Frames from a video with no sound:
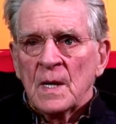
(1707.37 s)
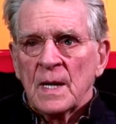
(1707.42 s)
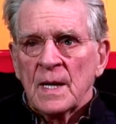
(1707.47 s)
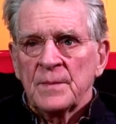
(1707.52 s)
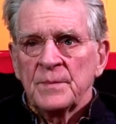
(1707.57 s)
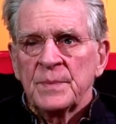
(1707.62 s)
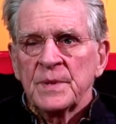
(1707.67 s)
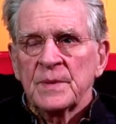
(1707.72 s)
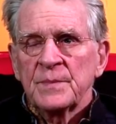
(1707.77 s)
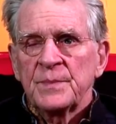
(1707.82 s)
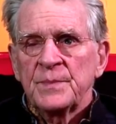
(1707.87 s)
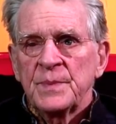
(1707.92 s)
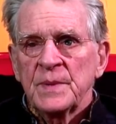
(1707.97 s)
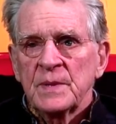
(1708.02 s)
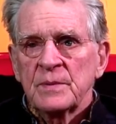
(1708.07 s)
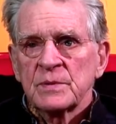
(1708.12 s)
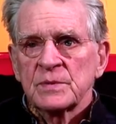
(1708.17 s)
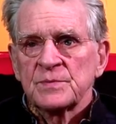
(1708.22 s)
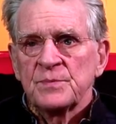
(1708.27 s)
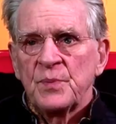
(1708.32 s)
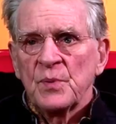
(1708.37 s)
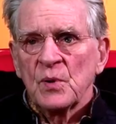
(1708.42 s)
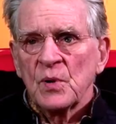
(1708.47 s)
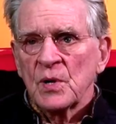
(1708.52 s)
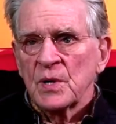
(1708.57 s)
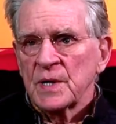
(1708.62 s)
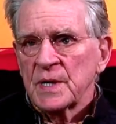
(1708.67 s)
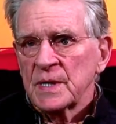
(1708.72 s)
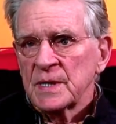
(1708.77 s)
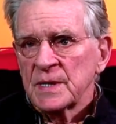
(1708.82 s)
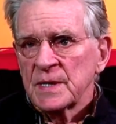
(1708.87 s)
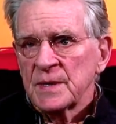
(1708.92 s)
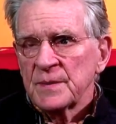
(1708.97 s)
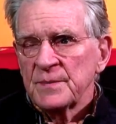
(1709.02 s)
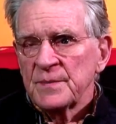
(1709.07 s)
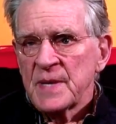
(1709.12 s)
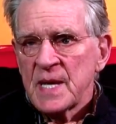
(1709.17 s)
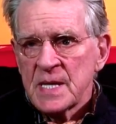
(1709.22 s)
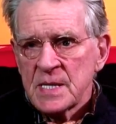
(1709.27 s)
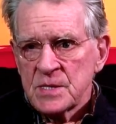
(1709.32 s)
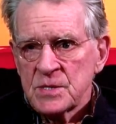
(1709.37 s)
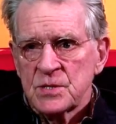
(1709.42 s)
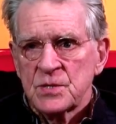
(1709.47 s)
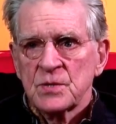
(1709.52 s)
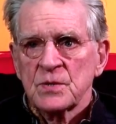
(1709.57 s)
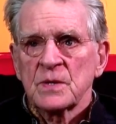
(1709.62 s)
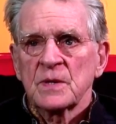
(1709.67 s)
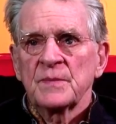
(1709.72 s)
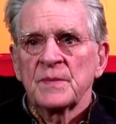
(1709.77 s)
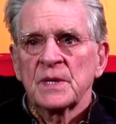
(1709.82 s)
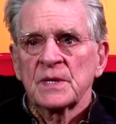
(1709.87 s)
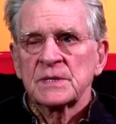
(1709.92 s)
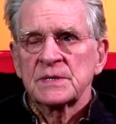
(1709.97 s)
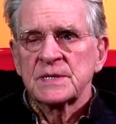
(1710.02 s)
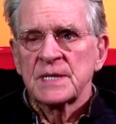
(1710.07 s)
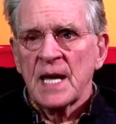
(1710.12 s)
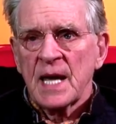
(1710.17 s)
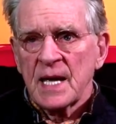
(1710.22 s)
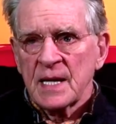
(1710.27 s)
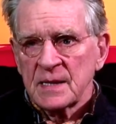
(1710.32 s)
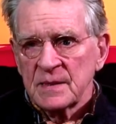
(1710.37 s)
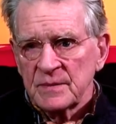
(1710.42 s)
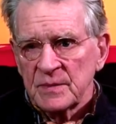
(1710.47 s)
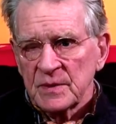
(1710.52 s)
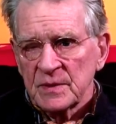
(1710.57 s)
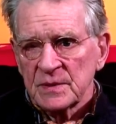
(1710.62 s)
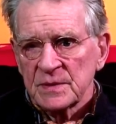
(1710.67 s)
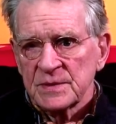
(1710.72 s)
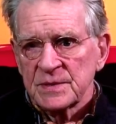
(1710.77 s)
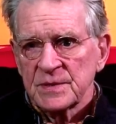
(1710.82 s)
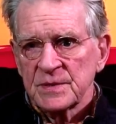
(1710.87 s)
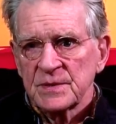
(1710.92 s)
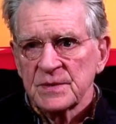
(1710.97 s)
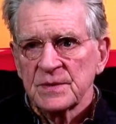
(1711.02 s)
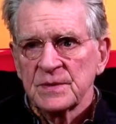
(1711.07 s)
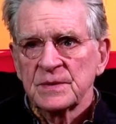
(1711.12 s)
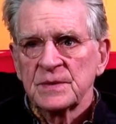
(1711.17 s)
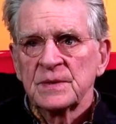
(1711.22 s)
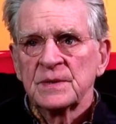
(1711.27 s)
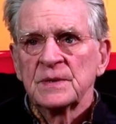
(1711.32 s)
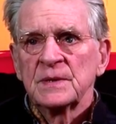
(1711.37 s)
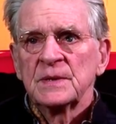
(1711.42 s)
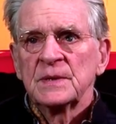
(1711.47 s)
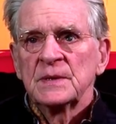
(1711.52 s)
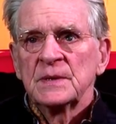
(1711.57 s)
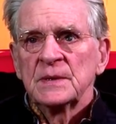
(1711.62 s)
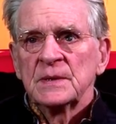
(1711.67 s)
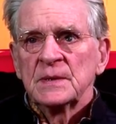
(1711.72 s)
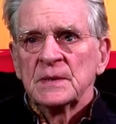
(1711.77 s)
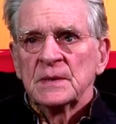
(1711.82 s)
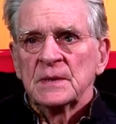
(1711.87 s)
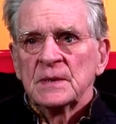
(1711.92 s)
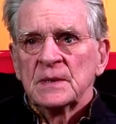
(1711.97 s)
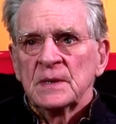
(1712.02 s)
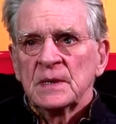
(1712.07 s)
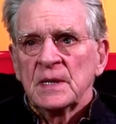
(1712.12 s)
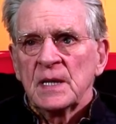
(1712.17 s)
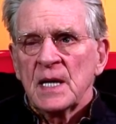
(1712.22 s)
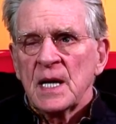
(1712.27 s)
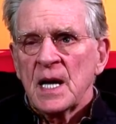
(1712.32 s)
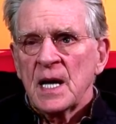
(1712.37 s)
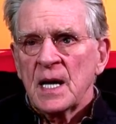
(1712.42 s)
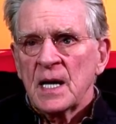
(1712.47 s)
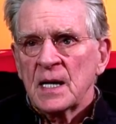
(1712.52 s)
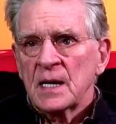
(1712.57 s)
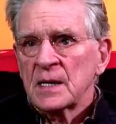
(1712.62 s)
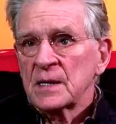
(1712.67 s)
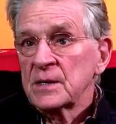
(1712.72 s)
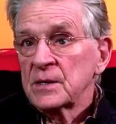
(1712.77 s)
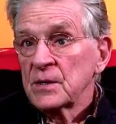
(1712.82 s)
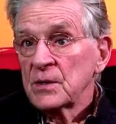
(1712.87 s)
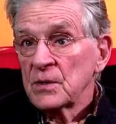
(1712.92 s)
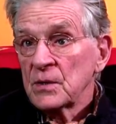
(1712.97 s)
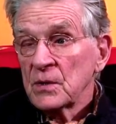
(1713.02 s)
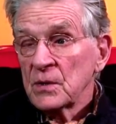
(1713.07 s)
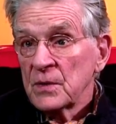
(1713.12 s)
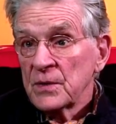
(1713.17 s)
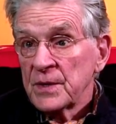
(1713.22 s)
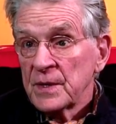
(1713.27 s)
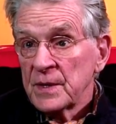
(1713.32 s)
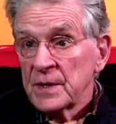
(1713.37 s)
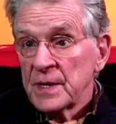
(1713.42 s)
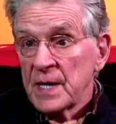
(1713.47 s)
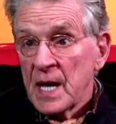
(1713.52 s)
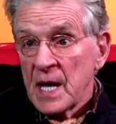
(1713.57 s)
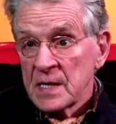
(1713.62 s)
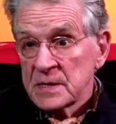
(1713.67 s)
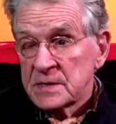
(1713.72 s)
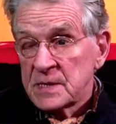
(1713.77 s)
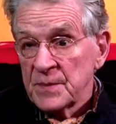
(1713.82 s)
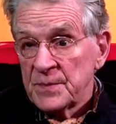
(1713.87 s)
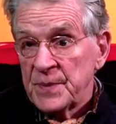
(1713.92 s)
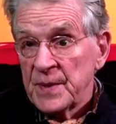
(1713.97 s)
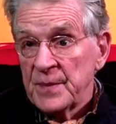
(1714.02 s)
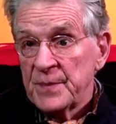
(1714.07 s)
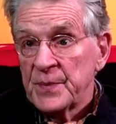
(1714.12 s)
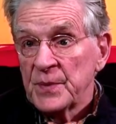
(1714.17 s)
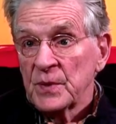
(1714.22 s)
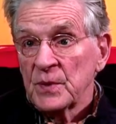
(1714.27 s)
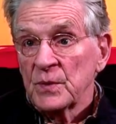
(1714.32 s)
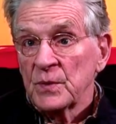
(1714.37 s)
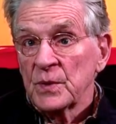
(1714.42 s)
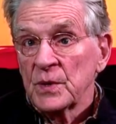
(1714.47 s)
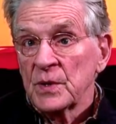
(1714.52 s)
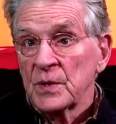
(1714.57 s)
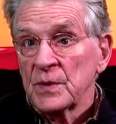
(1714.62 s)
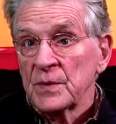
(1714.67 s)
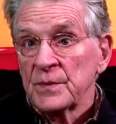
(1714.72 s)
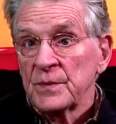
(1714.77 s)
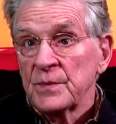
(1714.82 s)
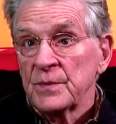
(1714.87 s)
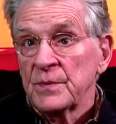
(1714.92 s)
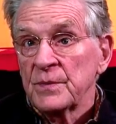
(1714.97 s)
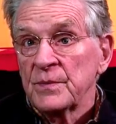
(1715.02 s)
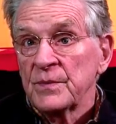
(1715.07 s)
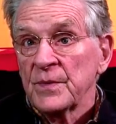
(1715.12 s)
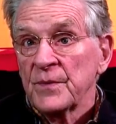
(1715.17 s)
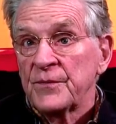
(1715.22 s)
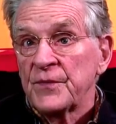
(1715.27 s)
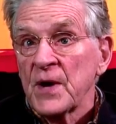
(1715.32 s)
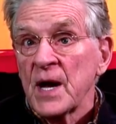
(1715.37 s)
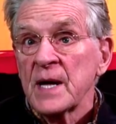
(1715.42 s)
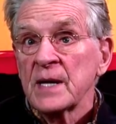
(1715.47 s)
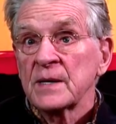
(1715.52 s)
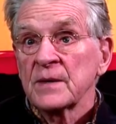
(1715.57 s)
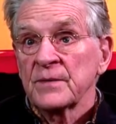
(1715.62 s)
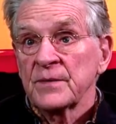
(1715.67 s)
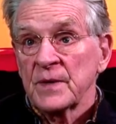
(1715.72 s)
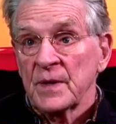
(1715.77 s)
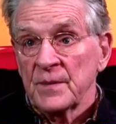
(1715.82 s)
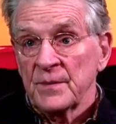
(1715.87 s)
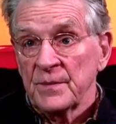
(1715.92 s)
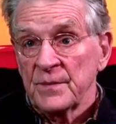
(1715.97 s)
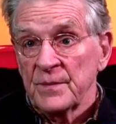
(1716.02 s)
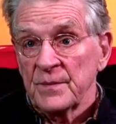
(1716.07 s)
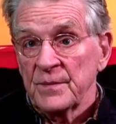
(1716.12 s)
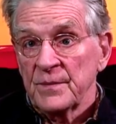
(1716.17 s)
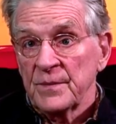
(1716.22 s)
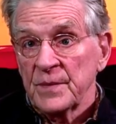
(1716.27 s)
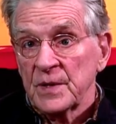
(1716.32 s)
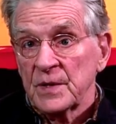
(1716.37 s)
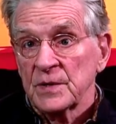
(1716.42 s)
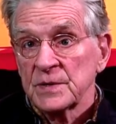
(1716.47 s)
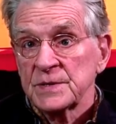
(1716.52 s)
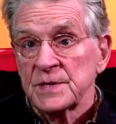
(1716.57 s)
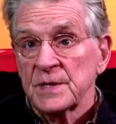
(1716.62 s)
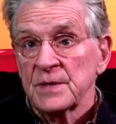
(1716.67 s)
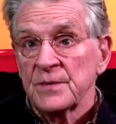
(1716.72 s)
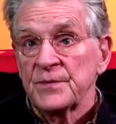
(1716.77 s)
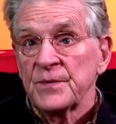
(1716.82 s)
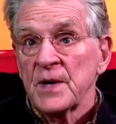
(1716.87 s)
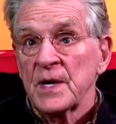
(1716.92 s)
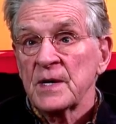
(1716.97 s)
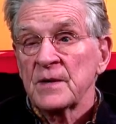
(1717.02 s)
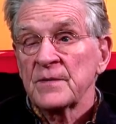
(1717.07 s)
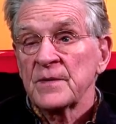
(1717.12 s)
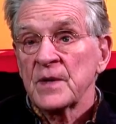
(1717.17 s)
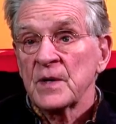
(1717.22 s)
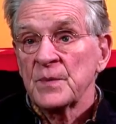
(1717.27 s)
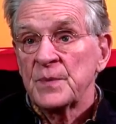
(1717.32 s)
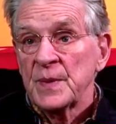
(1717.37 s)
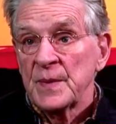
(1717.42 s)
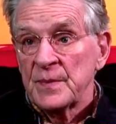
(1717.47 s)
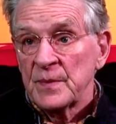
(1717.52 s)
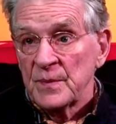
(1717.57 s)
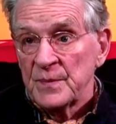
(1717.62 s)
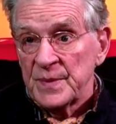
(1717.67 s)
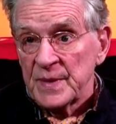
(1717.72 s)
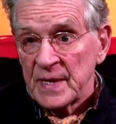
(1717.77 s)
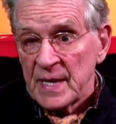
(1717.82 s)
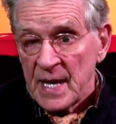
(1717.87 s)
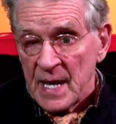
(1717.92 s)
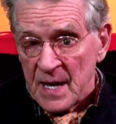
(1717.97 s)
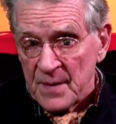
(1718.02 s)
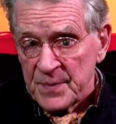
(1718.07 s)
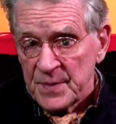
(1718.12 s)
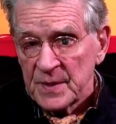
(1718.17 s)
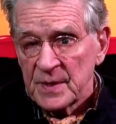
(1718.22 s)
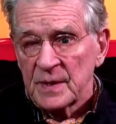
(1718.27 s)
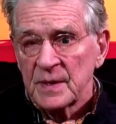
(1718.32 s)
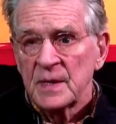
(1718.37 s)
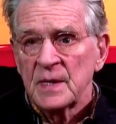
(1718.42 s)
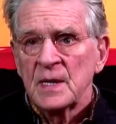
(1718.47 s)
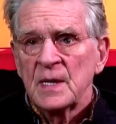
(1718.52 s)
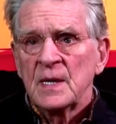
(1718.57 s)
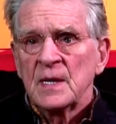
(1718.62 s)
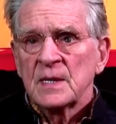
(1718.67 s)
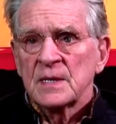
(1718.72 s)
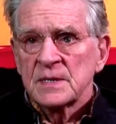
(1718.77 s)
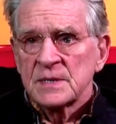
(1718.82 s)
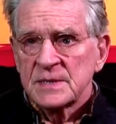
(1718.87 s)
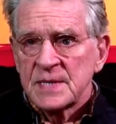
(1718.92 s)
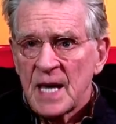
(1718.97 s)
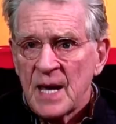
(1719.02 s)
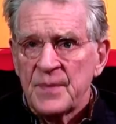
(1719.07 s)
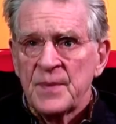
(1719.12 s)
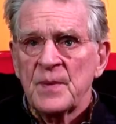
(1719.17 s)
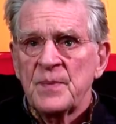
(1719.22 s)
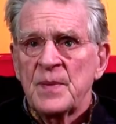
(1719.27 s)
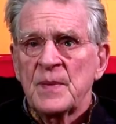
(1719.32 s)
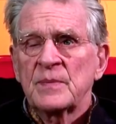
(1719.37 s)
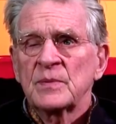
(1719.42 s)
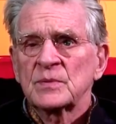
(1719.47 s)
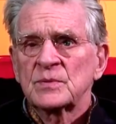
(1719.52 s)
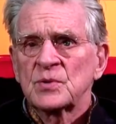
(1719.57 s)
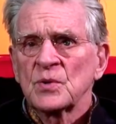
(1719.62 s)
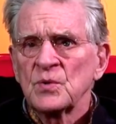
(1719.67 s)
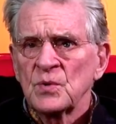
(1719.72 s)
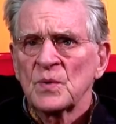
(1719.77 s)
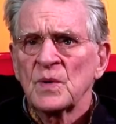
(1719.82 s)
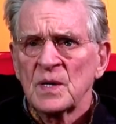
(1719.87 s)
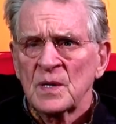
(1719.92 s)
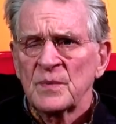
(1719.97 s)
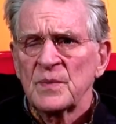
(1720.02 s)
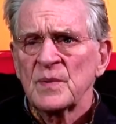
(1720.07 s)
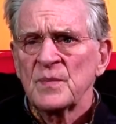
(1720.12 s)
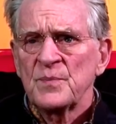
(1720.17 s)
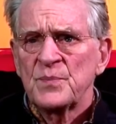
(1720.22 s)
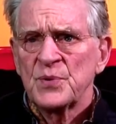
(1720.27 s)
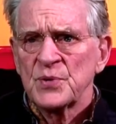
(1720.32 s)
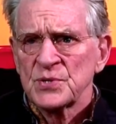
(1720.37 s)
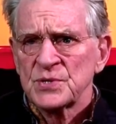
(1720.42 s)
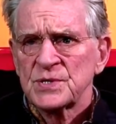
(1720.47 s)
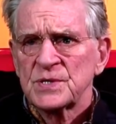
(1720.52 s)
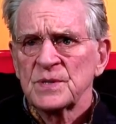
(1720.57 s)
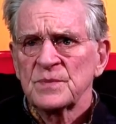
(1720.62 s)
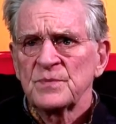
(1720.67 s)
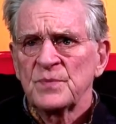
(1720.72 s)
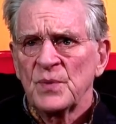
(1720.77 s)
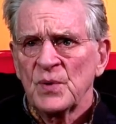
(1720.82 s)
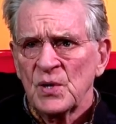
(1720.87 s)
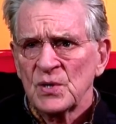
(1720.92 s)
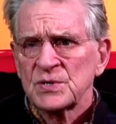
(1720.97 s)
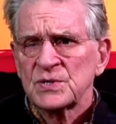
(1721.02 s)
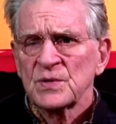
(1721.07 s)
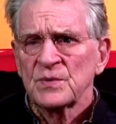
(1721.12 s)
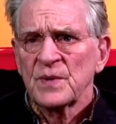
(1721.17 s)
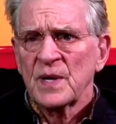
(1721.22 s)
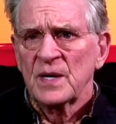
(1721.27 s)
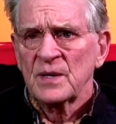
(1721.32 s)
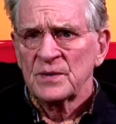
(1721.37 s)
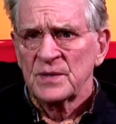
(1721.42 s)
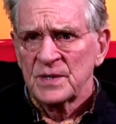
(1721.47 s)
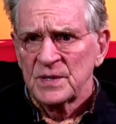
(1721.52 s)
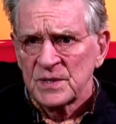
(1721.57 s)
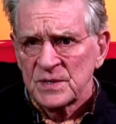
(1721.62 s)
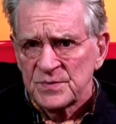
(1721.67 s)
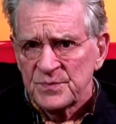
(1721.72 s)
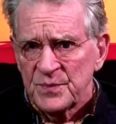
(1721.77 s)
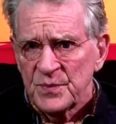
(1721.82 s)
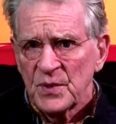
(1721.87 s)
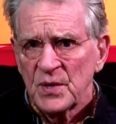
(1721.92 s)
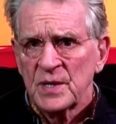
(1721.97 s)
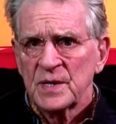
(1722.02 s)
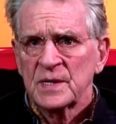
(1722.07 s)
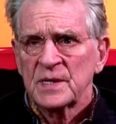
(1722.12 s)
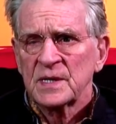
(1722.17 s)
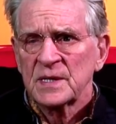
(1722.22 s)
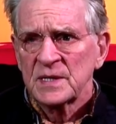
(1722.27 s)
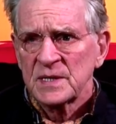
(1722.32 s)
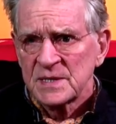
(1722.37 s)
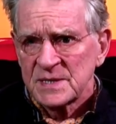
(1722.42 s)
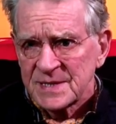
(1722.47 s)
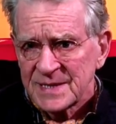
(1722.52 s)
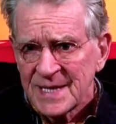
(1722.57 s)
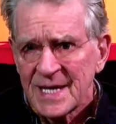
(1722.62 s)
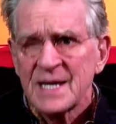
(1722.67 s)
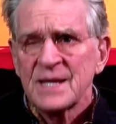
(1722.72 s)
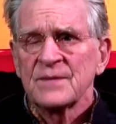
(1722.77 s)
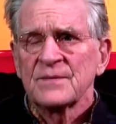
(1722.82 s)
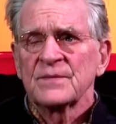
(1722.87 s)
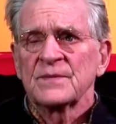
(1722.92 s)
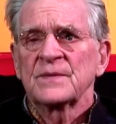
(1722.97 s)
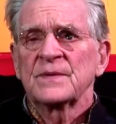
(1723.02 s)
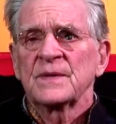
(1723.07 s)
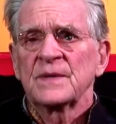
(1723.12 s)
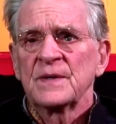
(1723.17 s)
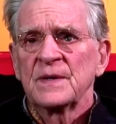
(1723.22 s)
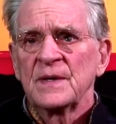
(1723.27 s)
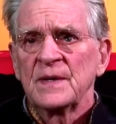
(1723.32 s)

And he was born in a manger amongst the animals, you know. And, you know, the nasty people were afraid of him because they're afraid of their people being happy. Because happy people don't want to be pushed and bossed around and exploited and enslaved.